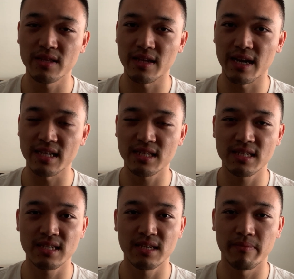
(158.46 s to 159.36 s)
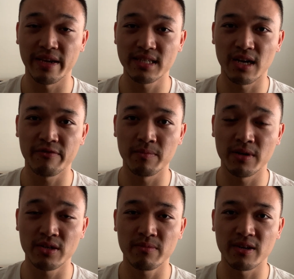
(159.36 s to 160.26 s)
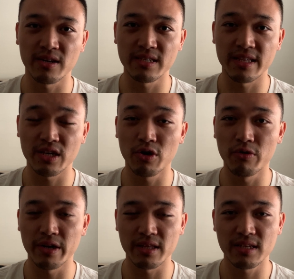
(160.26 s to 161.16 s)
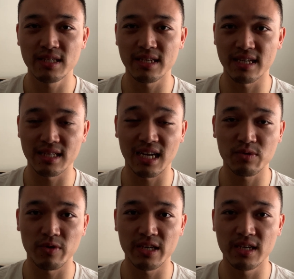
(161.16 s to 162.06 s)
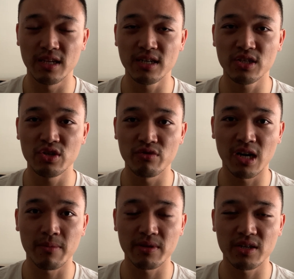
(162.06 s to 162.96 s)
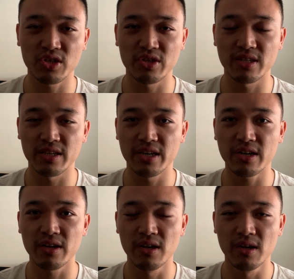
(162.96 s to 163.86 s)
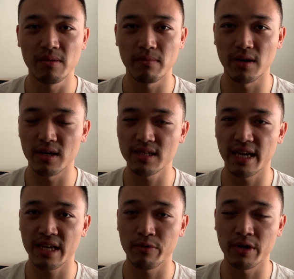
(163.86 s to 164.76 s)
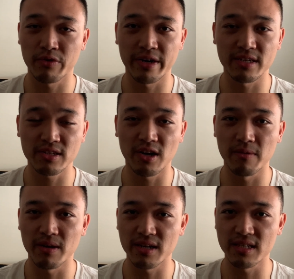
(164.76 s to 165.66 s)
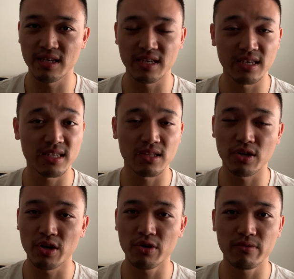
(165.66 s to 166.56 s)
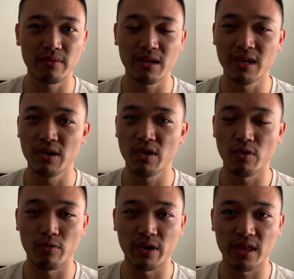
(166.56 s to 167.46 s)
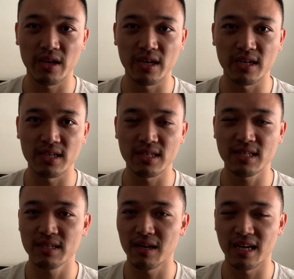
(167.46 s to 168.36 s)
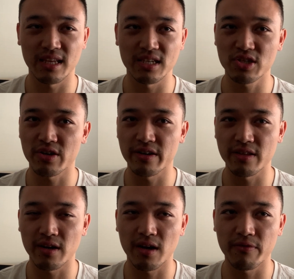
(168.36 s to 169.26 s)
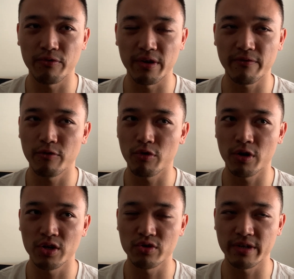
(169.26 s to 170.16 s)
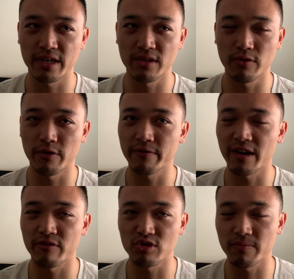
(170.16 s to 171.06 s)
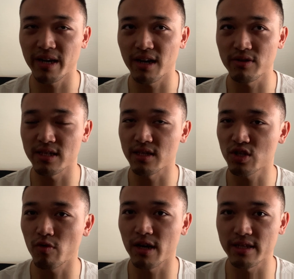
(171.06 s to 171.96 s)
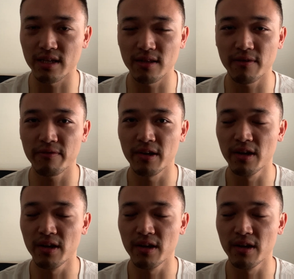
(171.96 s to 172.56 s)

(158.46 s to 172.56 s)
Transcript: That may sound familiar because Eddie Cohen says that's what he does, 2 competitions a year, but take it with a grain of salt, because he is the GOAT with his, I think he started off with 400 or 500 pounds in the squat deadlift